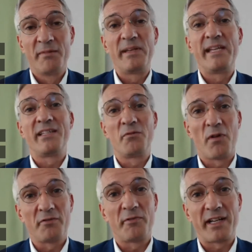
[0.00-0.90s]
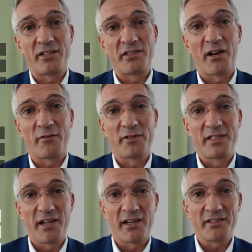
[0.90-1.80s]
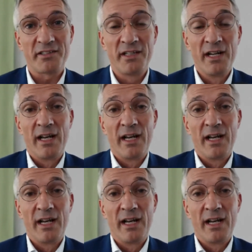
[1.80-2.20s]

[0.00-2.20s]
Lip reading: beating one record after the other.